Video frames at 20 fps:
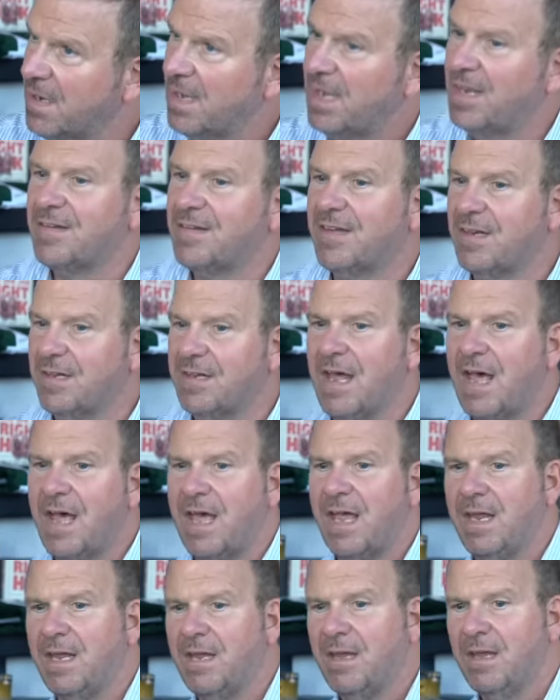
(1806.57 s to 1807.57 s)
and
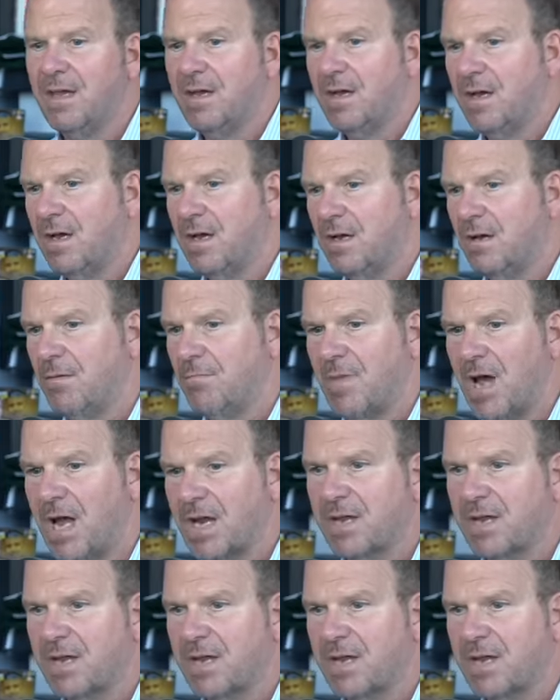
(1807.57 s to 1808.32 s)
today uh, because uh, you